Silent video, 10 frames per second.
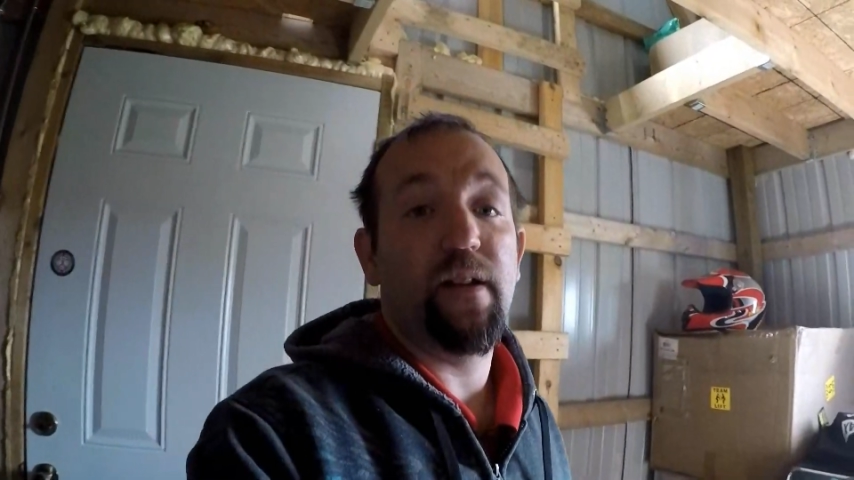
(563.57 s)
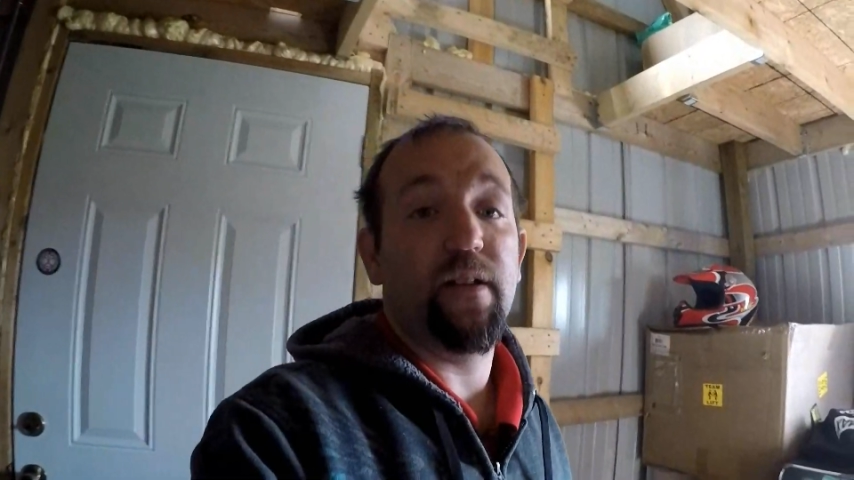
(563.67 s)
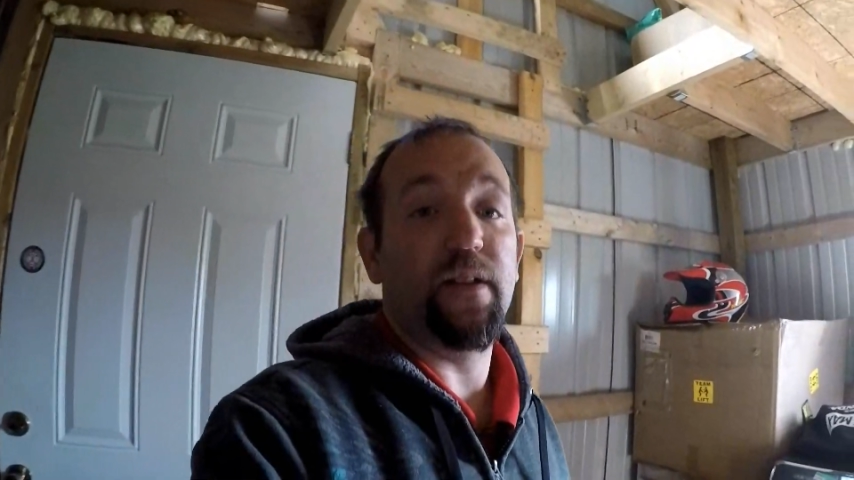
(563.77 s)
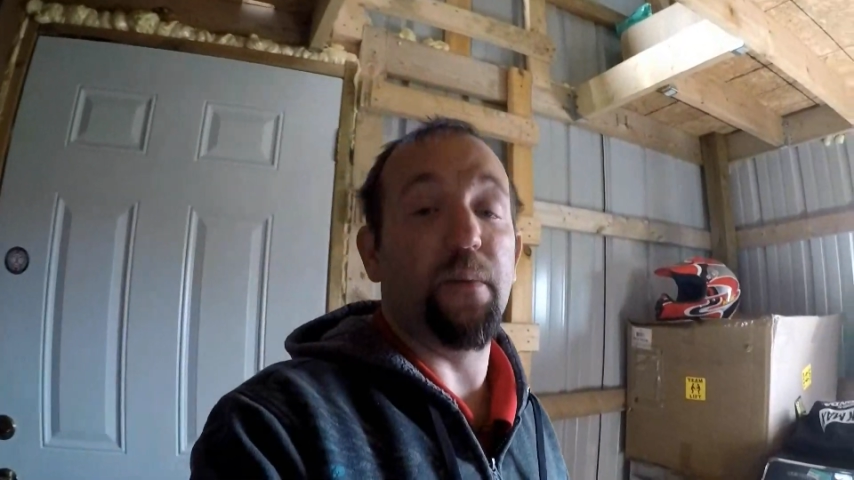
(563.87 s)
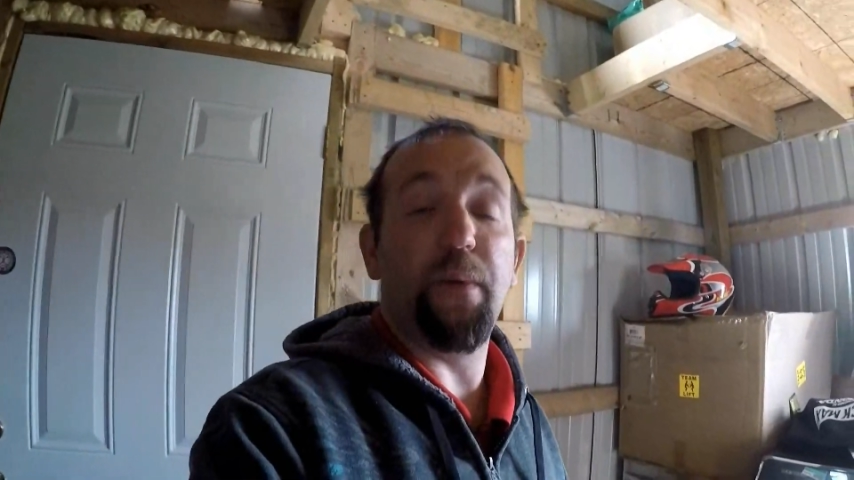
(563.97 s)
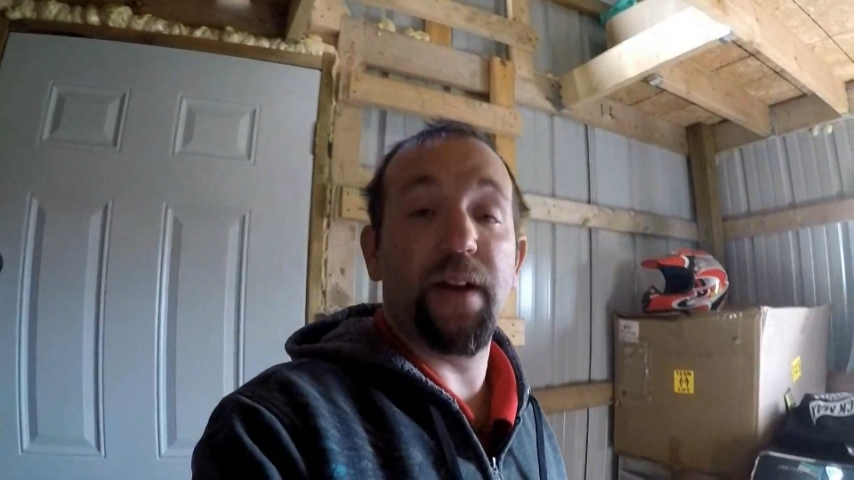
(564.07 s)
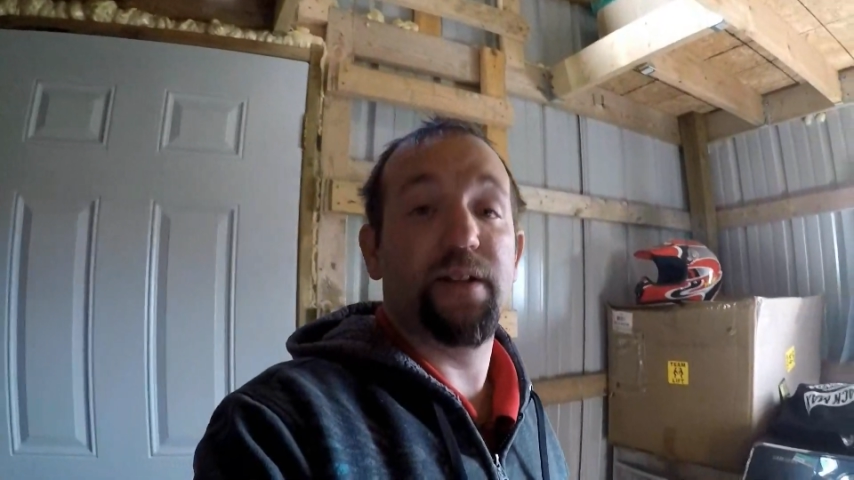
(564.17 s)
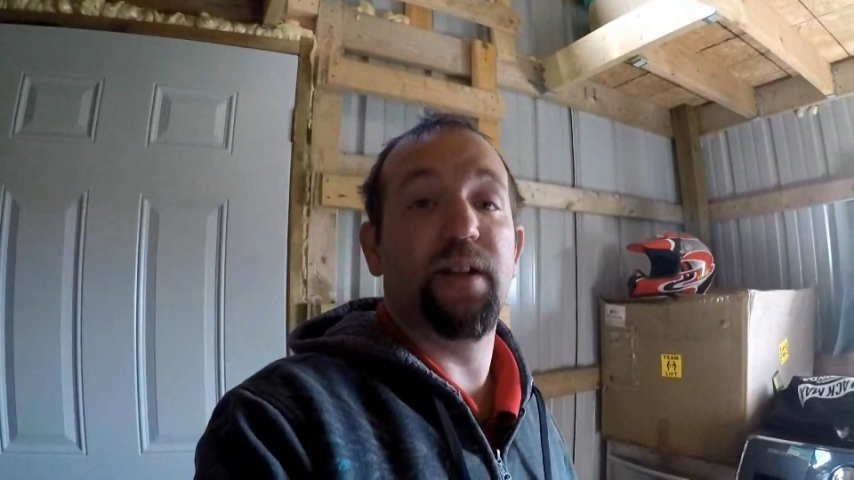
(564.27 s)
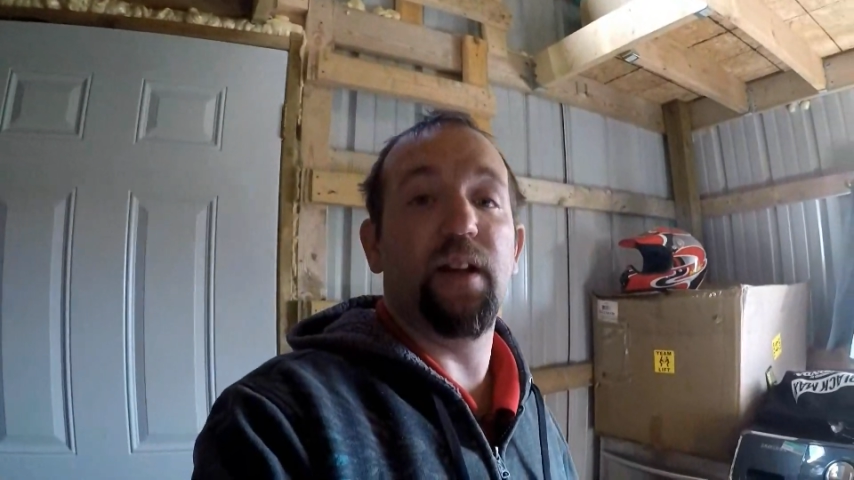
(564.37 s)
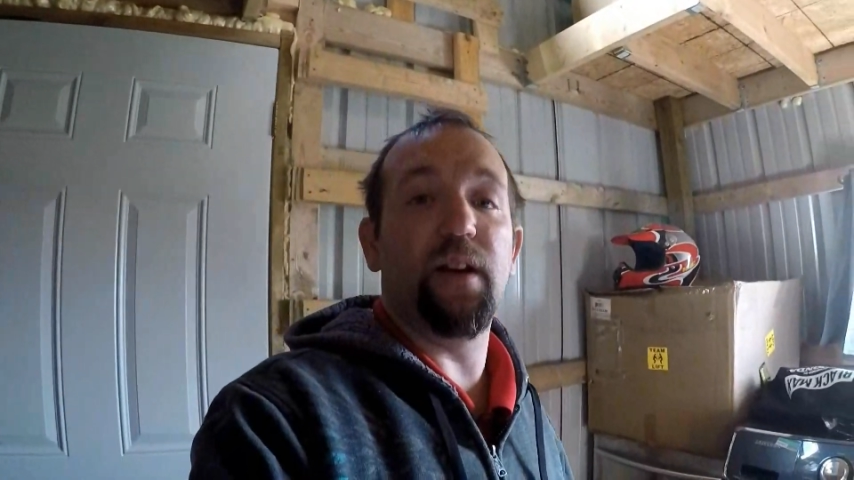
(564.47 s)
the
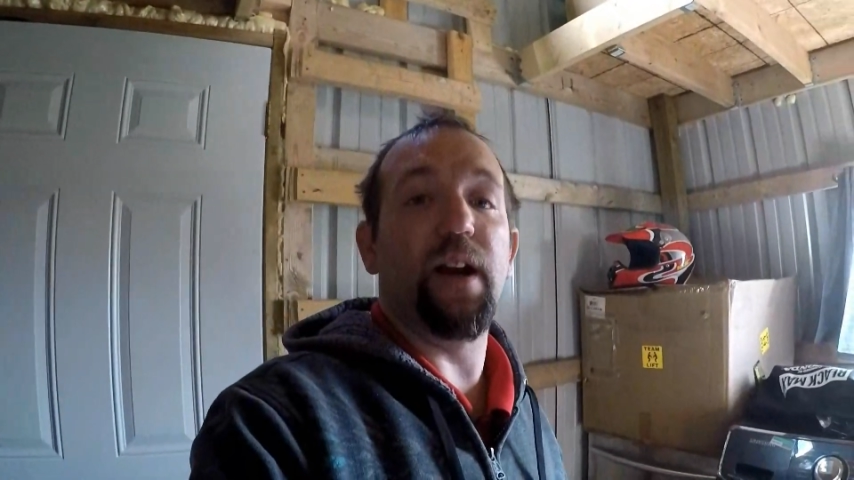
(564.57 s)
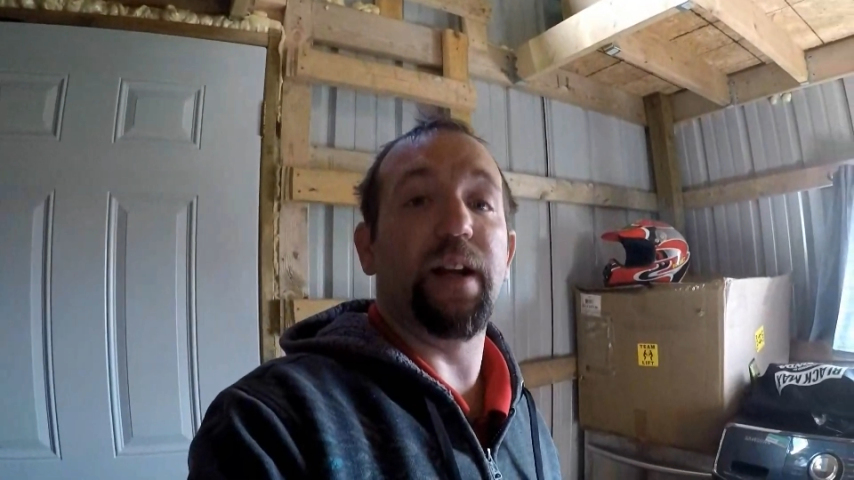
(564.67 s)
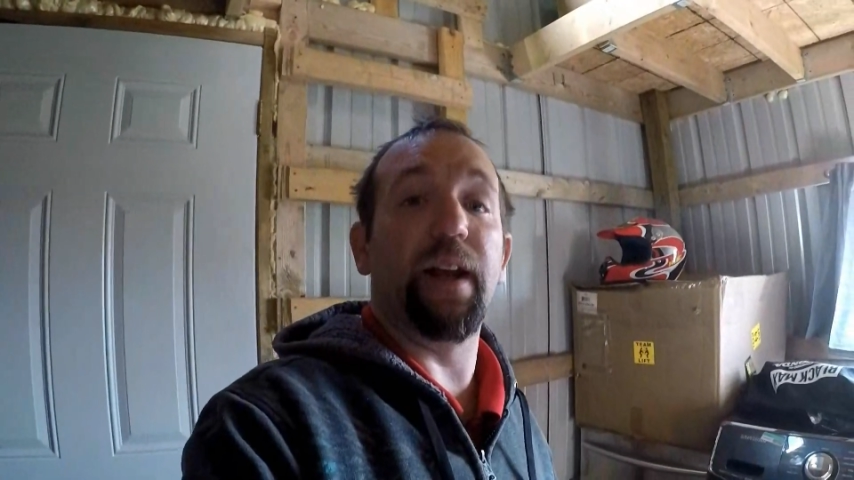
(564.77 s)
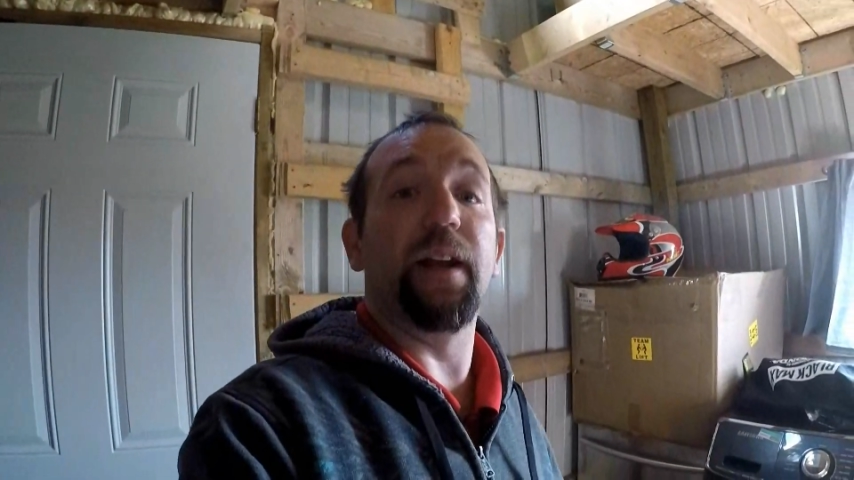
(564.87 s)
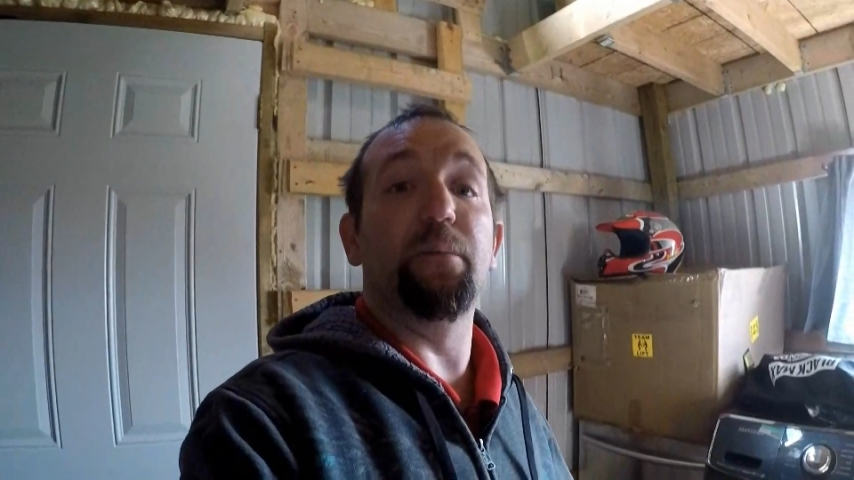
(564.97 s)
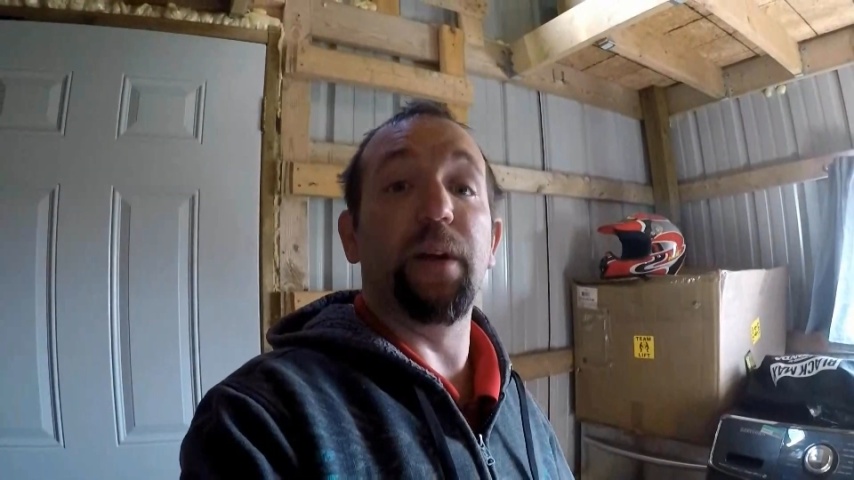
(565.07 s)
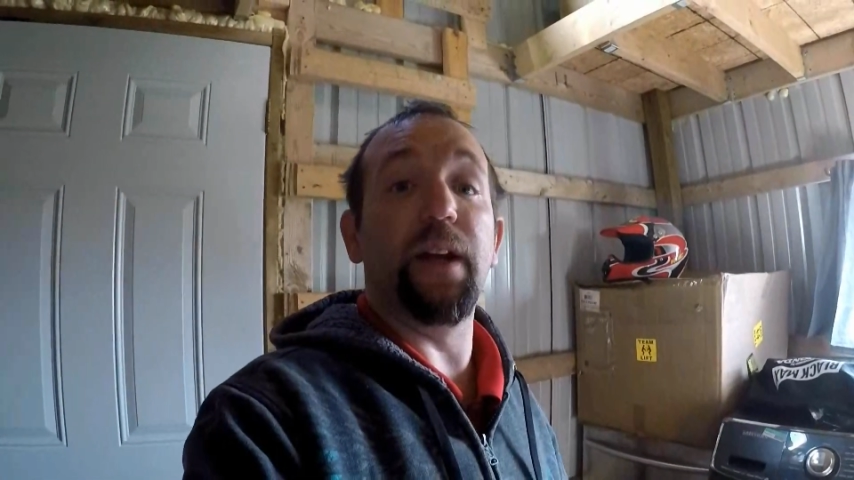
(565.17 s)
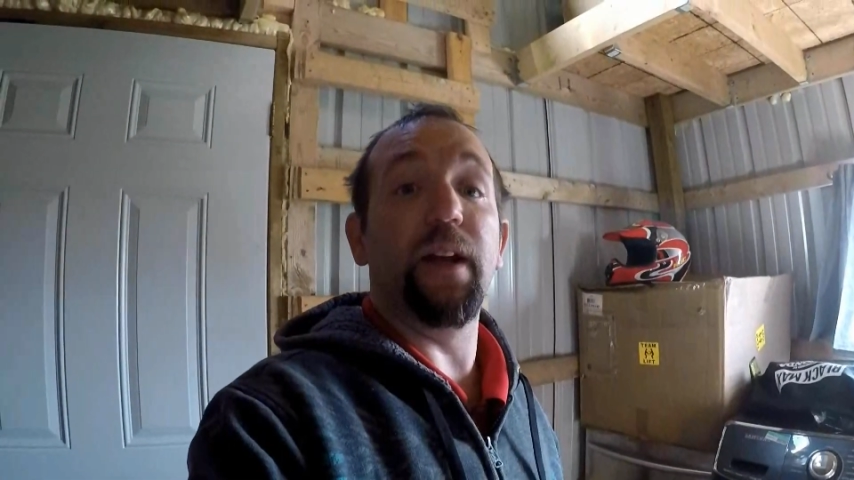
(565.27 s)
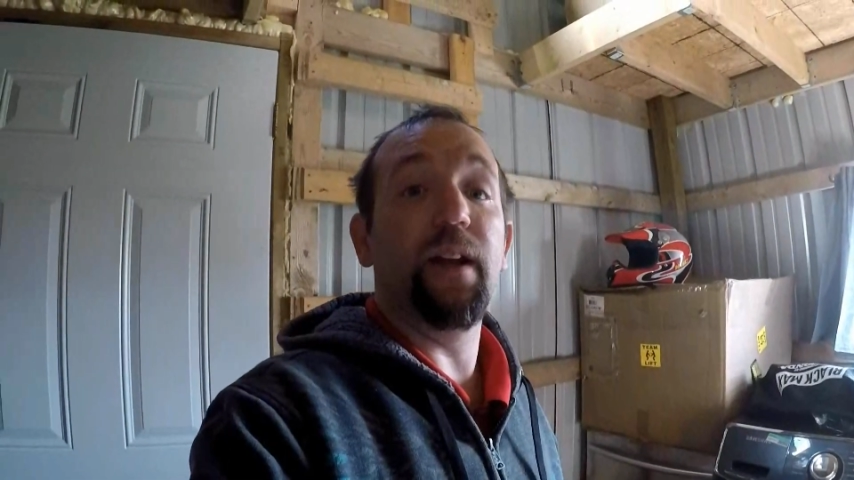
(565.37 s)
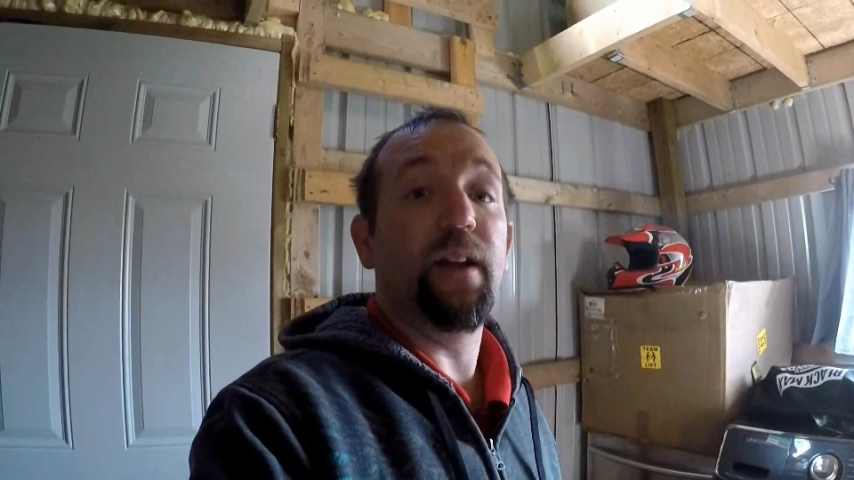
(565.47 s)
best seller I can
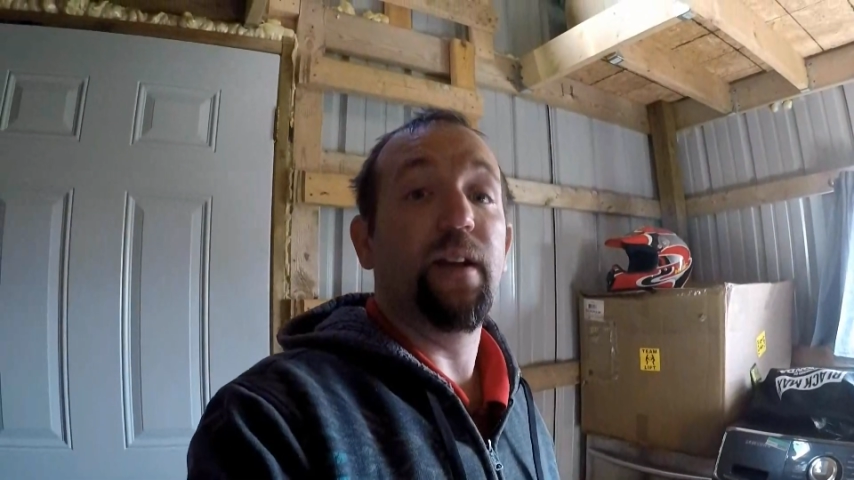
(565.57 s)
be,